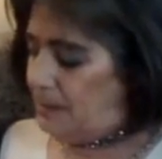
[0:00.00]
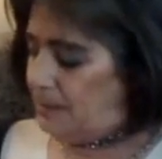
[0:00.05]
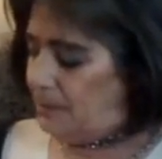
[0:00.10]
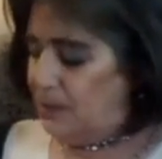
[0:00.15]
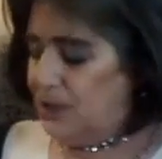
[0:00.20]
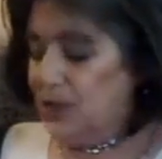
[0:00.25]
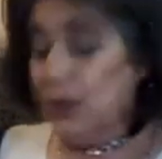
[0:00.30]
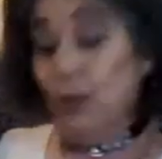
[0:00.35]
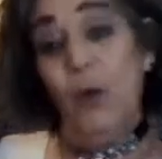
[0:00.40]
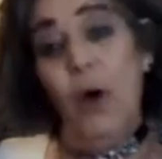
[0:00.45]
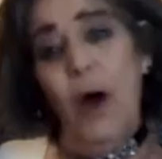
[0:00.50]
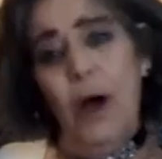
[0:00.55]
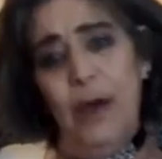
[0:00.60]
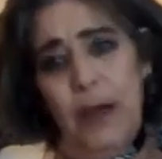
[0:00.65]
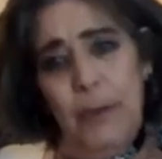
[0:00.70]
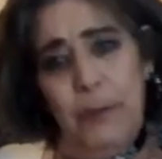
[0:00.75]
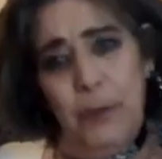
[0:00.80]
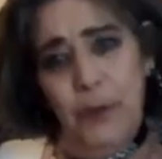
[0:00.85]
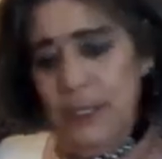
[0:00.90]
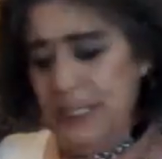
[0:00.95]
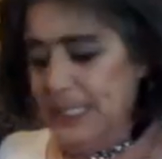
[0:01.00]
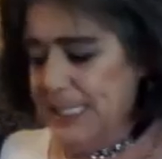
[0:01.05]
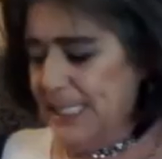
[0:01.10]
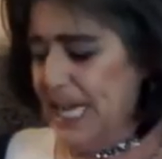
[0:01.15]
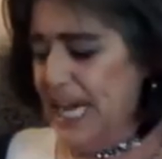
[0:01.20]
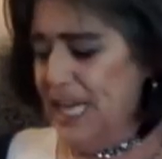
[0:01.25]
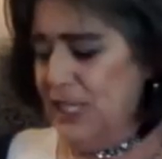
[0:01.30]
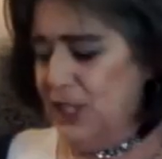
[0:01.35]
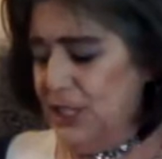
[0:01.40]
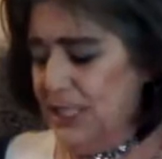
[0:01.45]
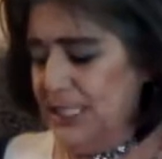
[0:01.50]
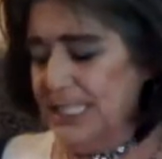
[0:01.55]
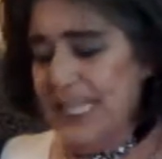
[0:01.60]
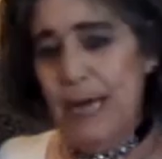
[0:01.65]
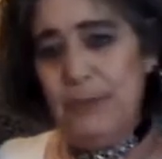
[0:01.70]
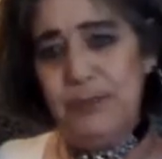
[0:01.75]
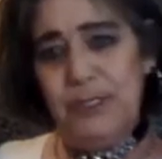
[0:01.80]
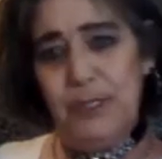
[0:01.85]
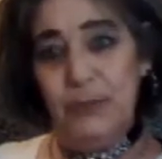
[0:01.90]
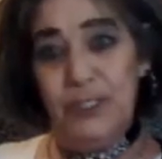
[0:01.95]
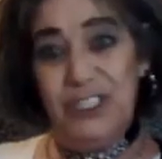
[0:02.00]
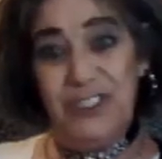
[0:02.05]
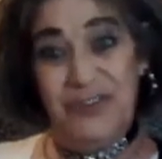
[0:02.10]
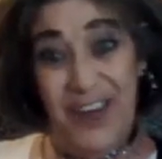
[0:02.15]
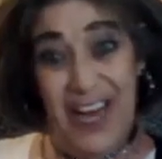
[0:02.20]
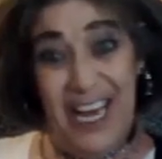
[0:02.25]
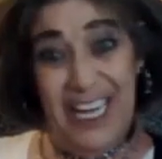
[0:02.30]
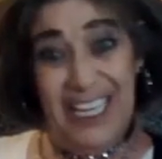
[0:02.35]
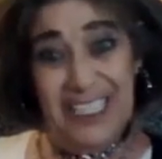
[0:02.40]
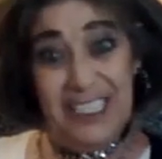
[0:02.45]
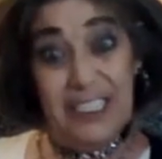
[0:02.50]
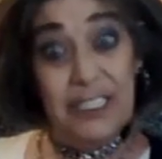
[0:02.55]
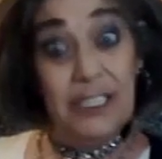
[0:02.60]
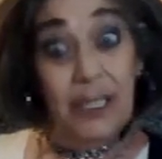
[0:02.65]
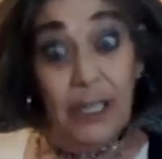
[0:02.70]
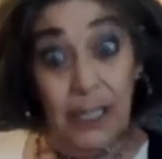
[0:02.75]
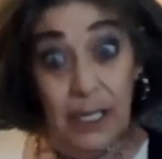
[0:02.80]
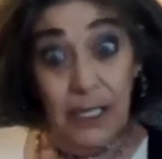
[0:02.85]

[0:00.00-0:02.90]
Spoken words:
To walk up on a stage and slap someone's face?